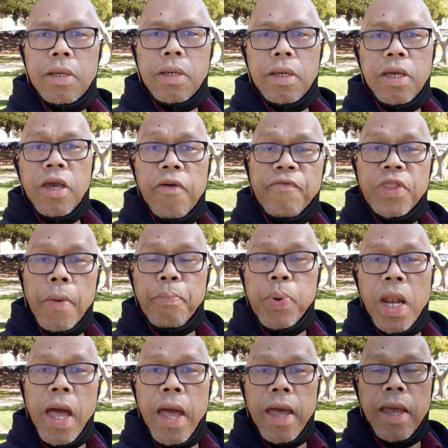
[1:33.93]
If the
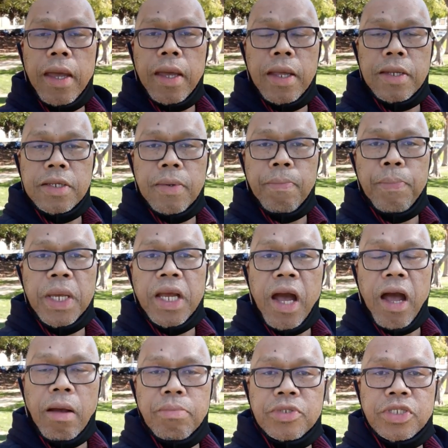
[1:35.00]
plan
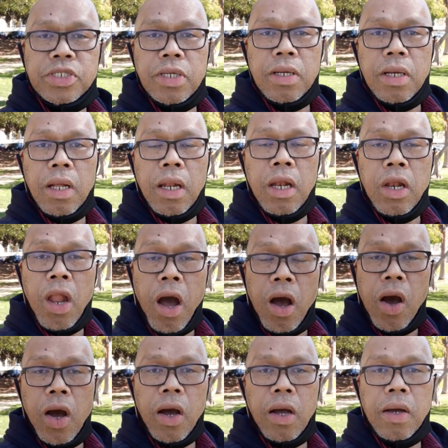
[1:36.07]
becomes
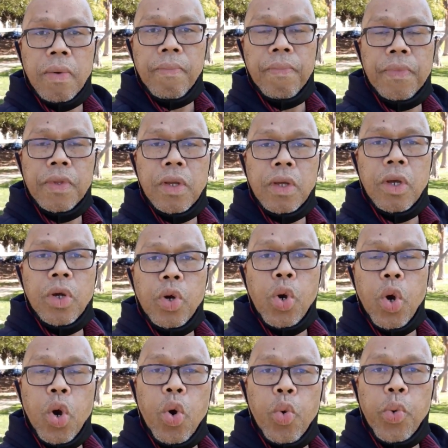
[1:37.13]
law,
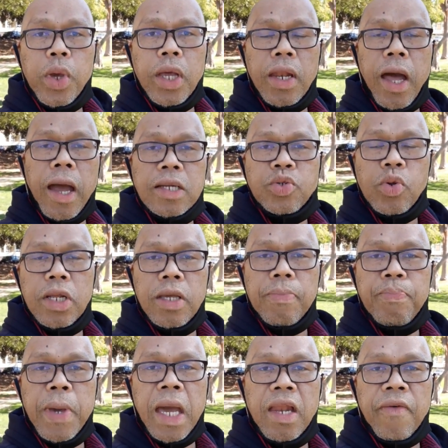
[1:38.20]
who will actually
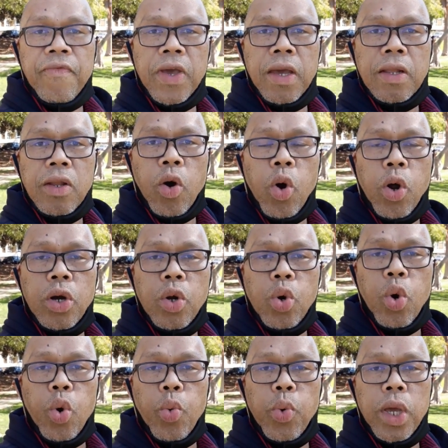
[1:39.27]
benefit or
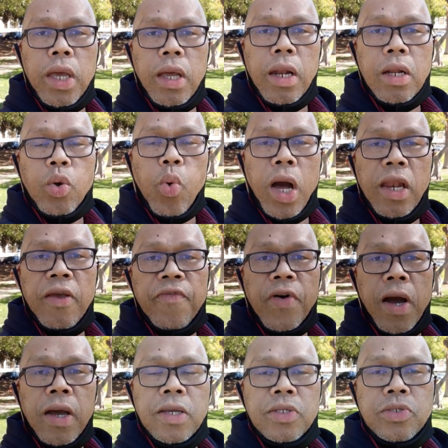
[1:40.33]
who will
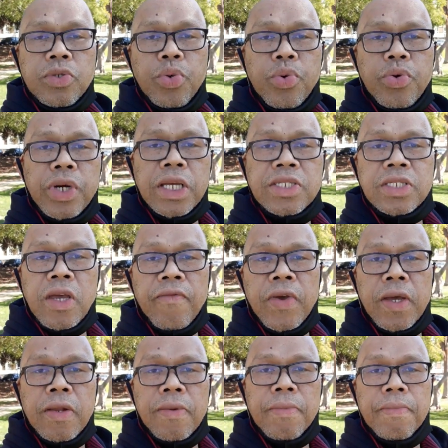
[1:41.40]
qualify to receive
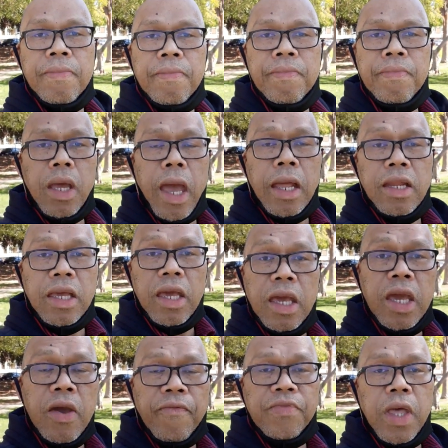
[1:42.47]
it. And
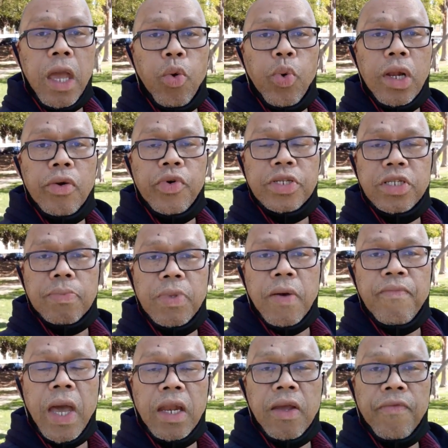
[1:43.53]
if they will receive the
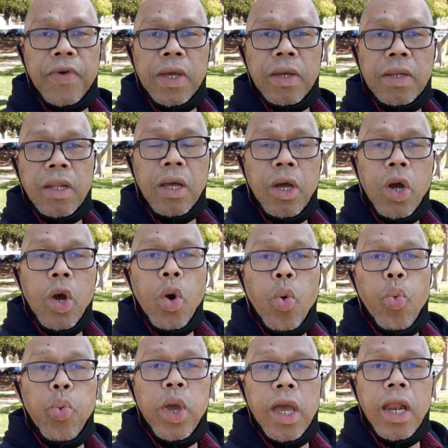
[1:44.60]
benefit,
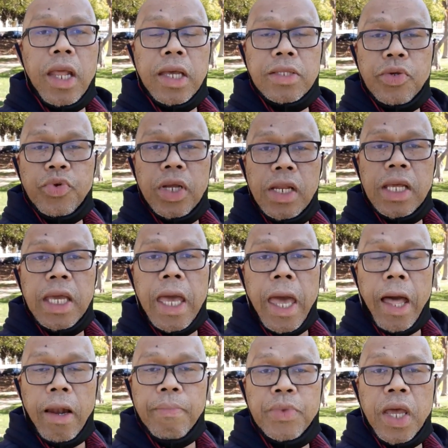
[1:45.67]
will it really
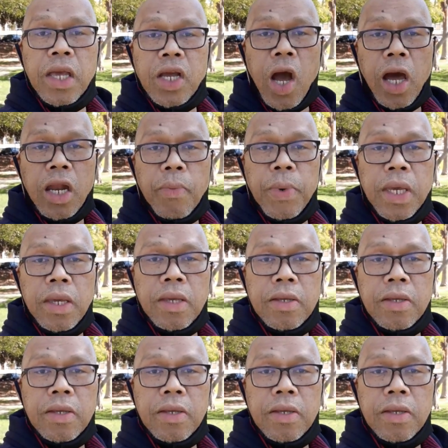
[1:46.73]
help the economy?